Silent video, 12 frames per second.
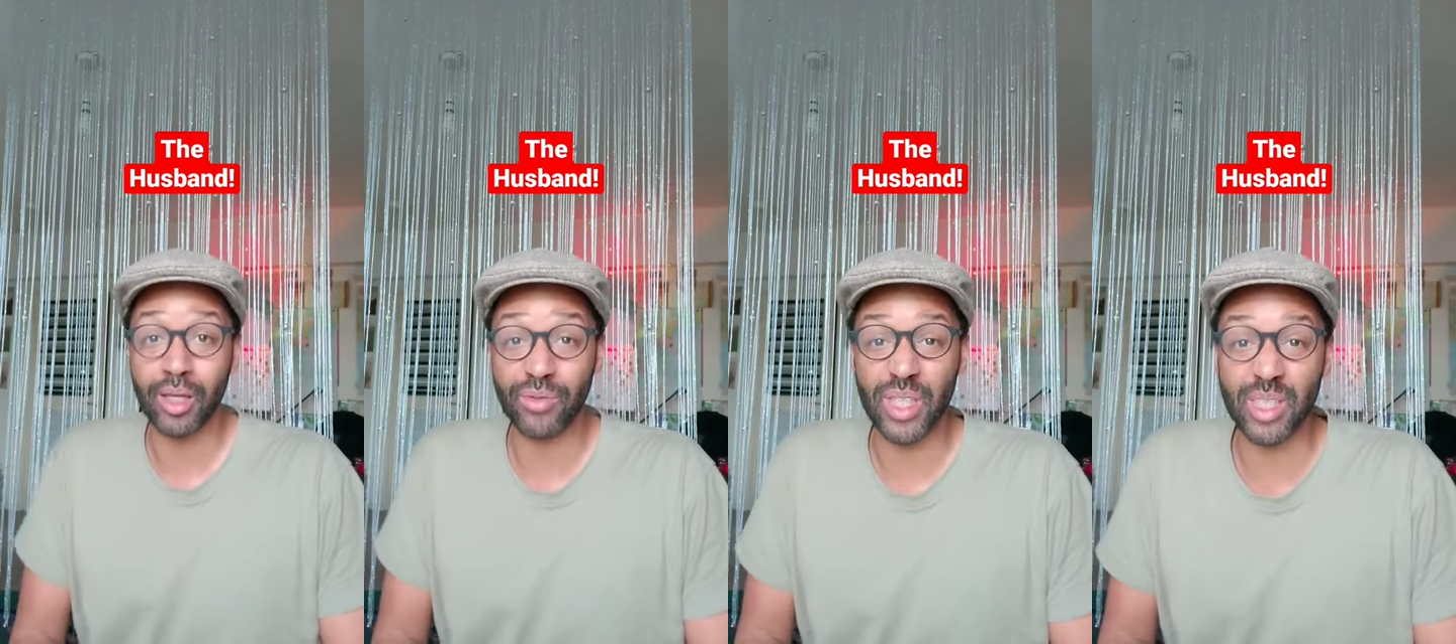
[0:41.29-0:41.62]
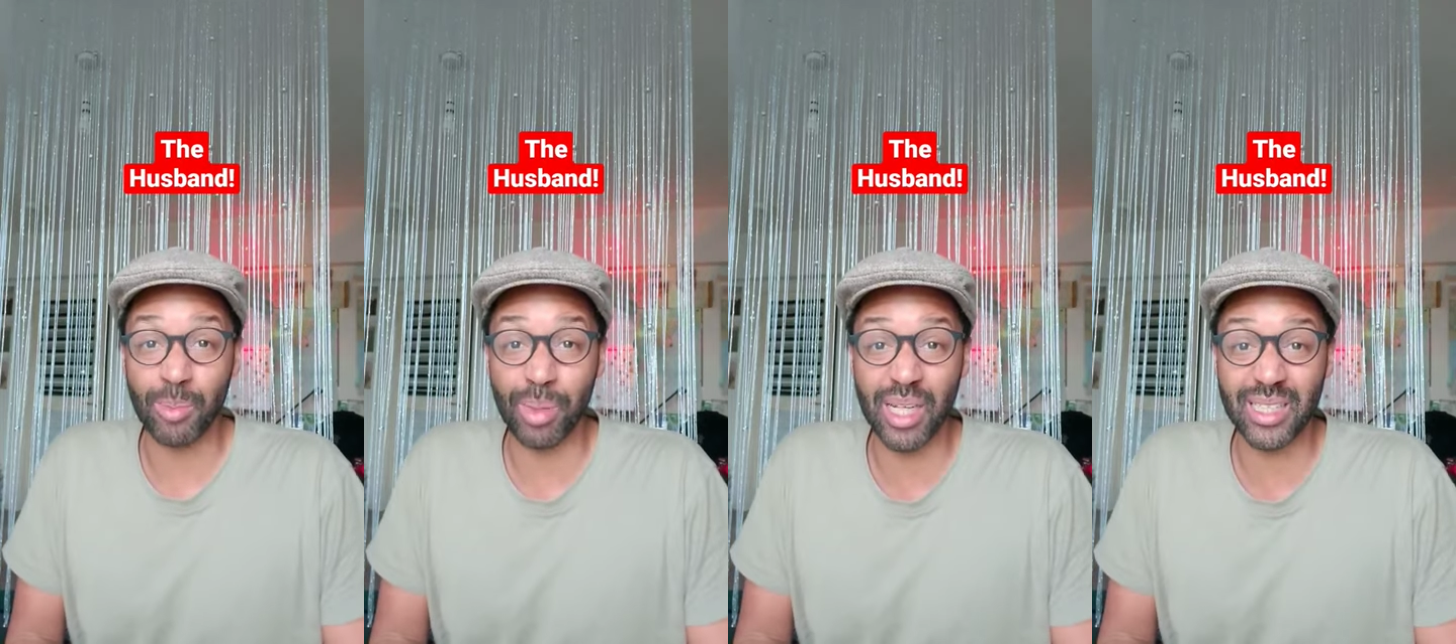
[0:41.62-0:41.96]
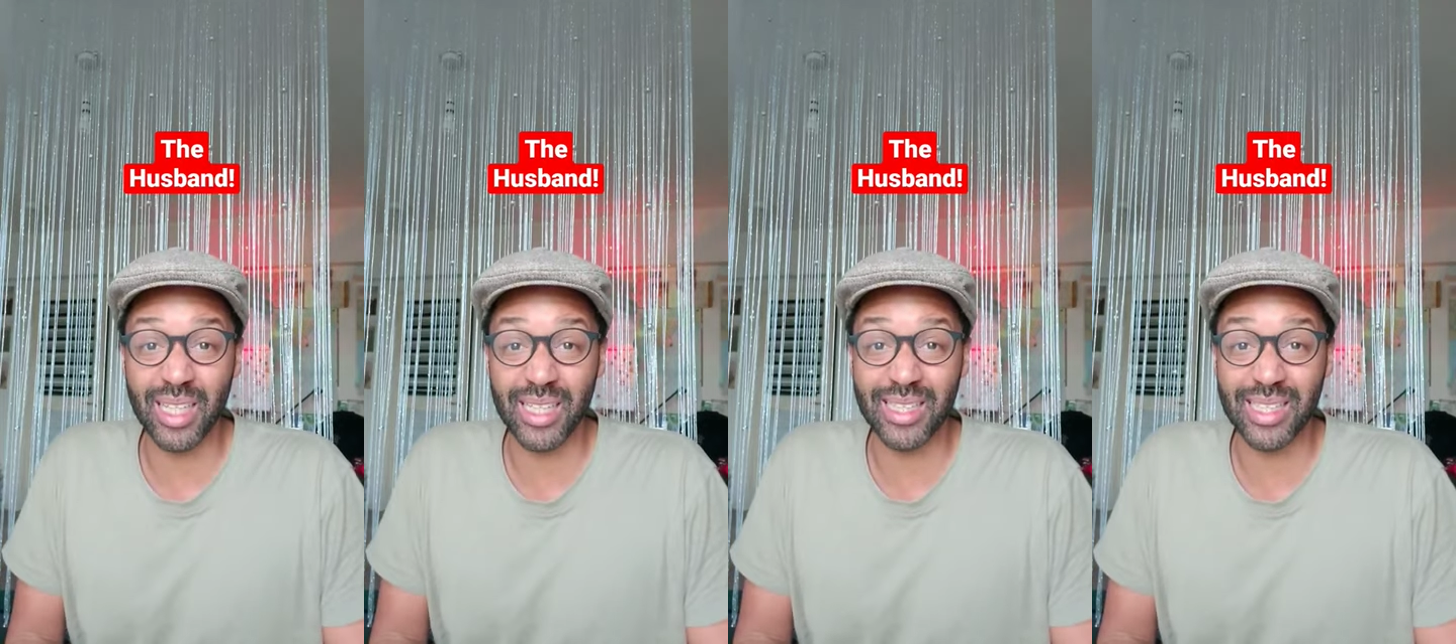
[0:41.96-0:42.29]
If he's
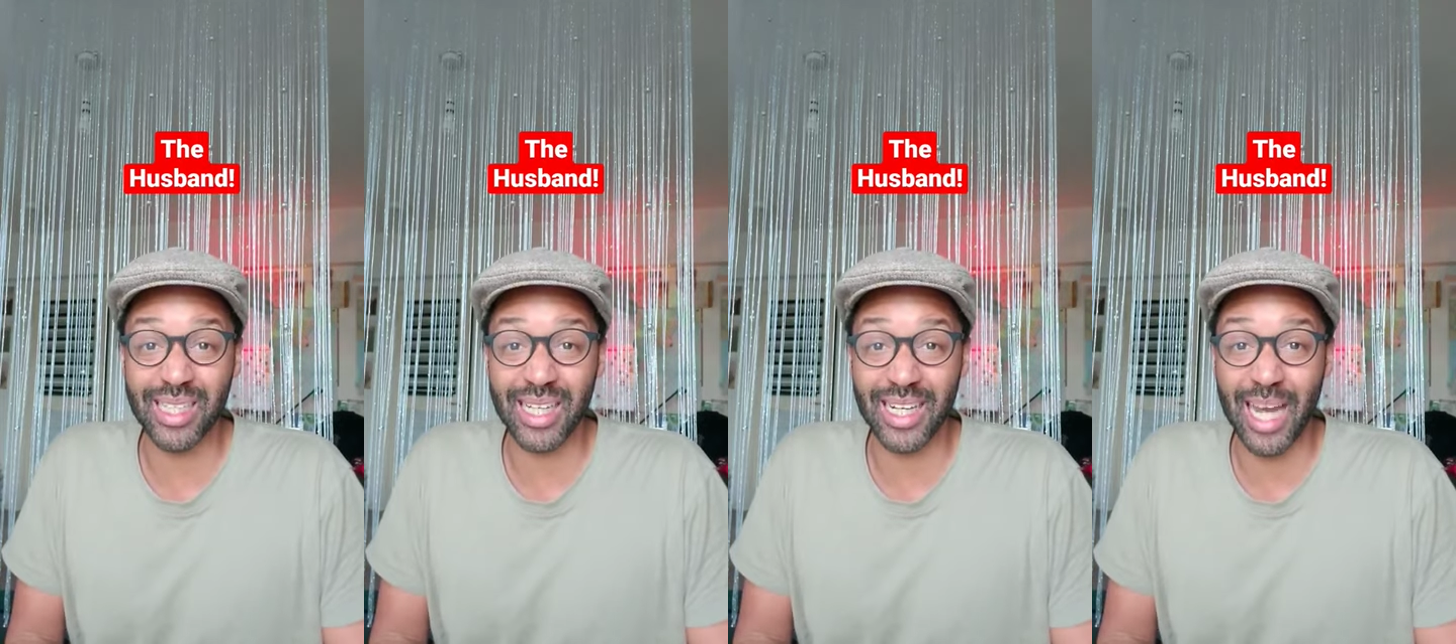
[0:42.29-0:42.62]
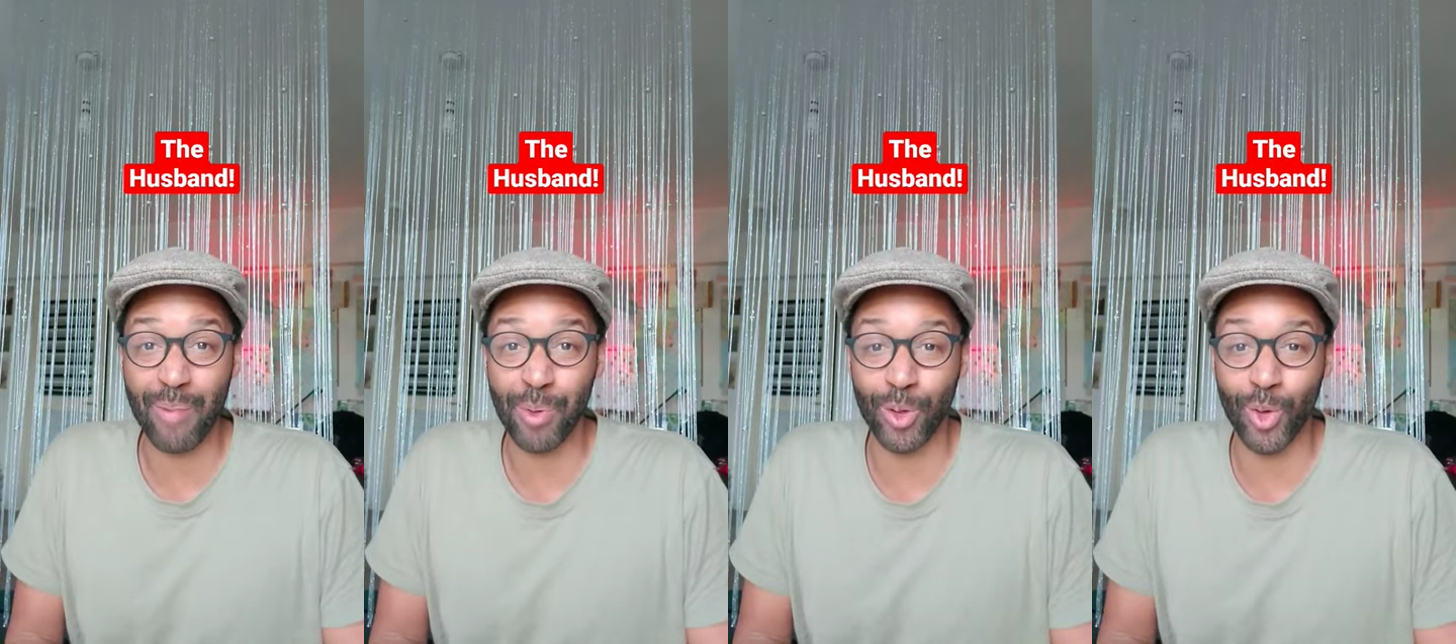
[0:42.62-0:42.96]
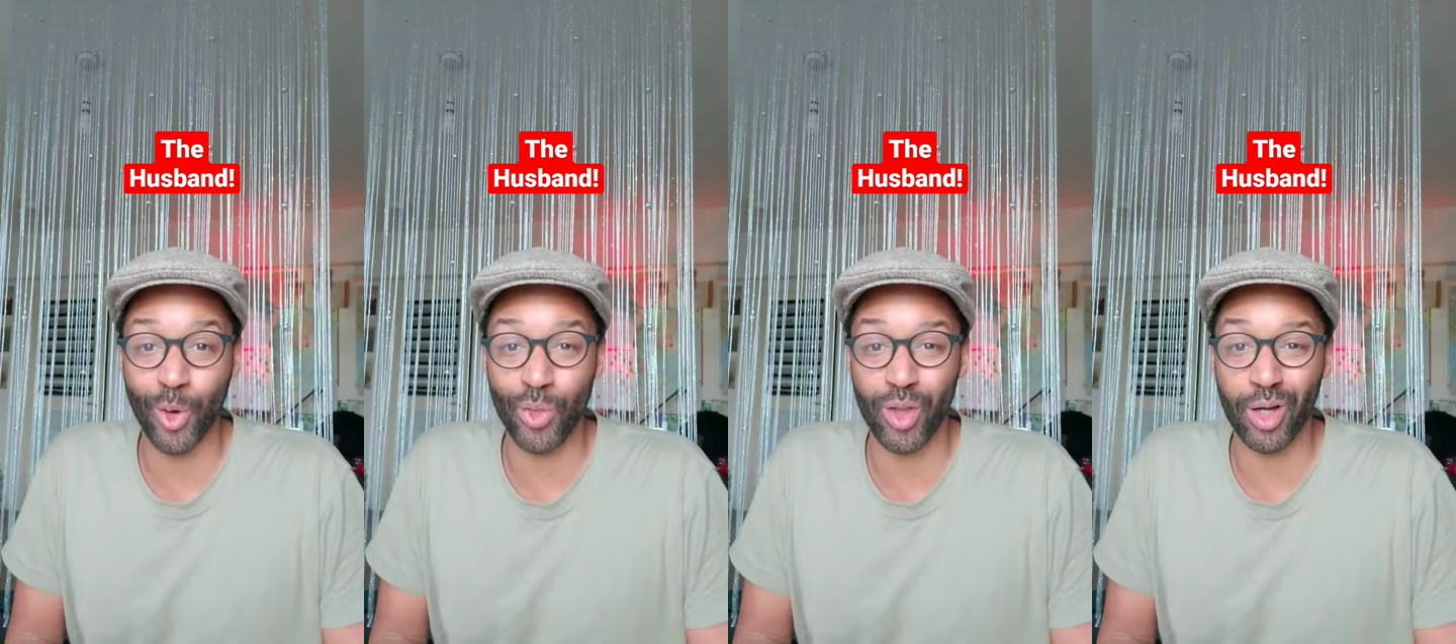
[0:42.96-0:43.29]
debilitated in
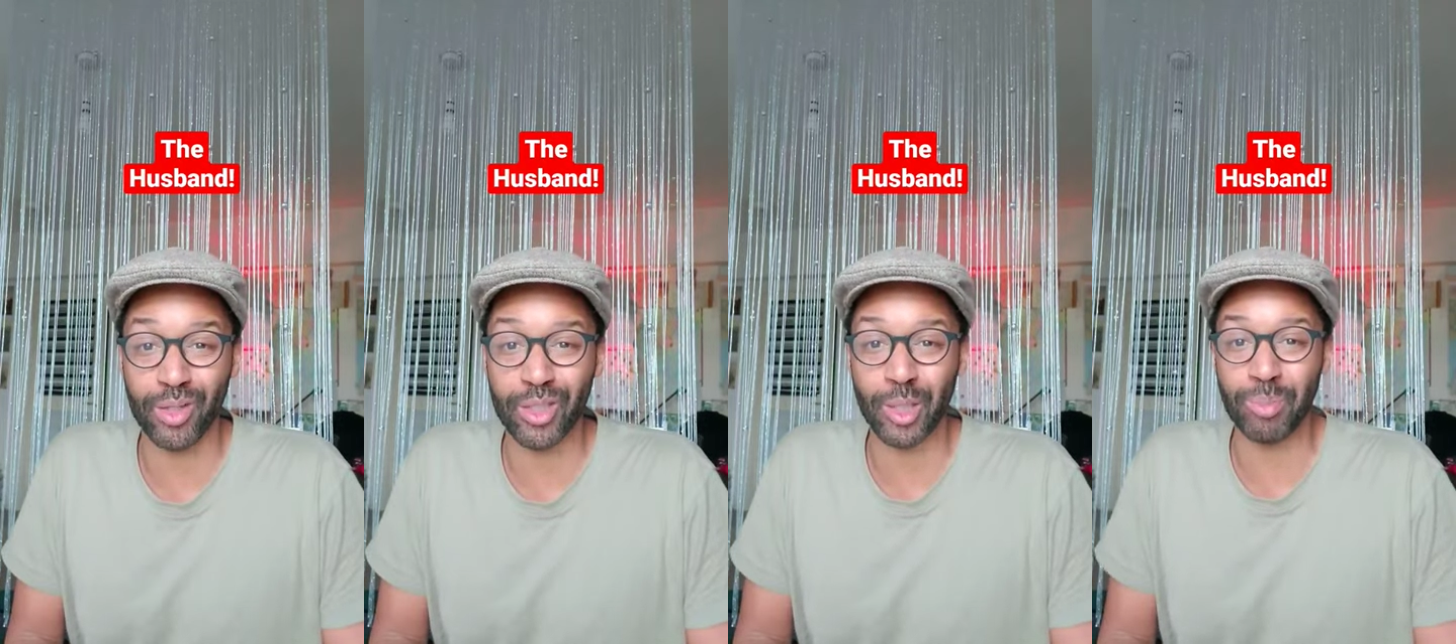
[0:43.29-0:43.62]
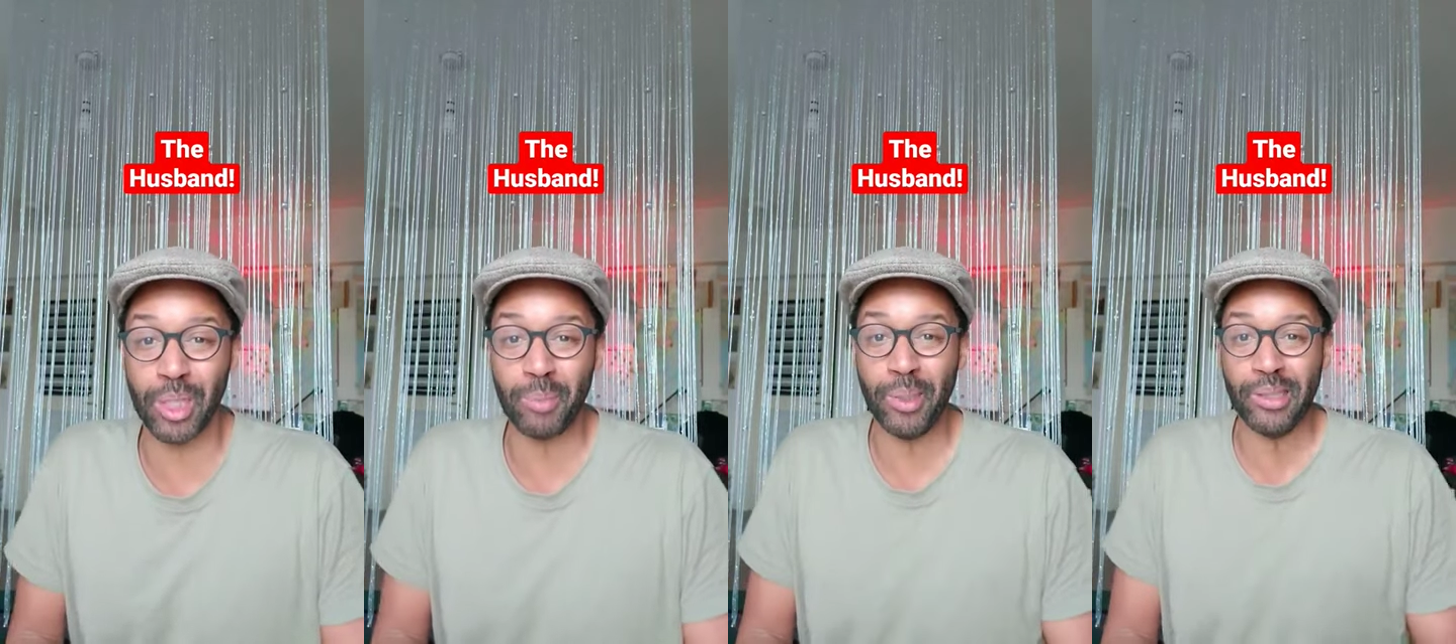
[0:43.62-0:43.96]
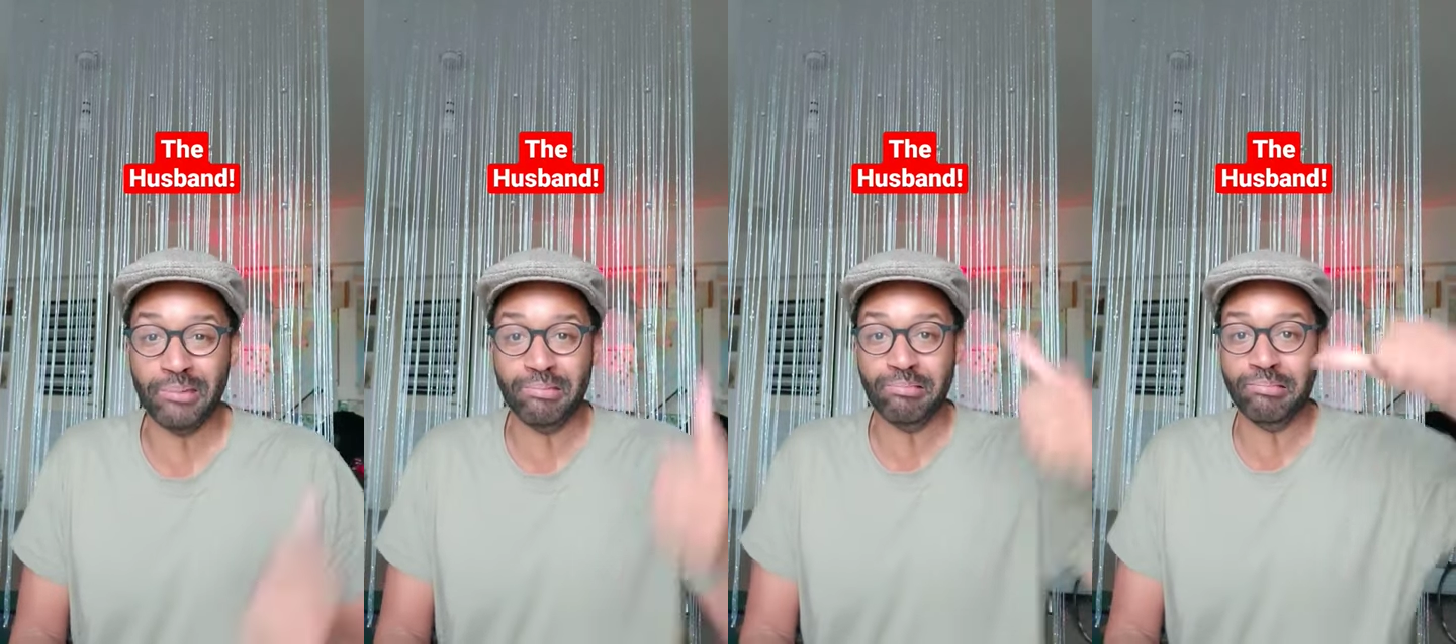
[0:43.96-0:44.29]
Capricorn, though, could be a
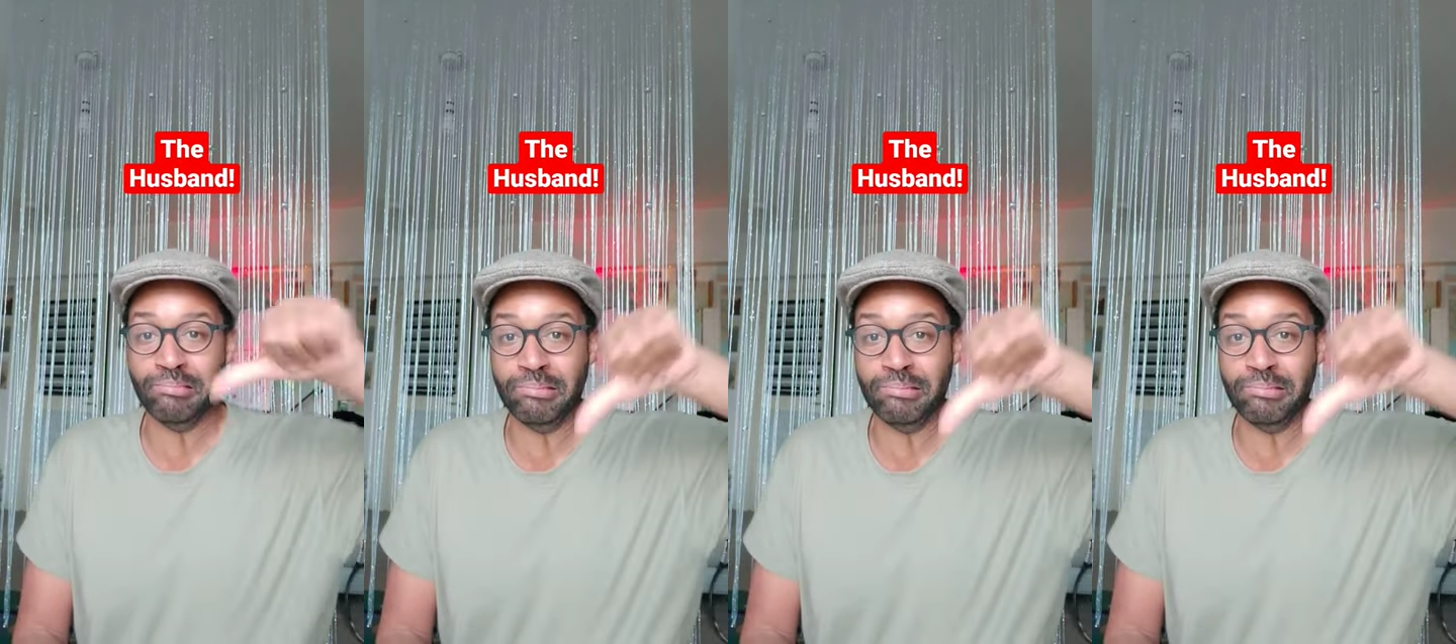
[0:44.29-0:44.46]
bit,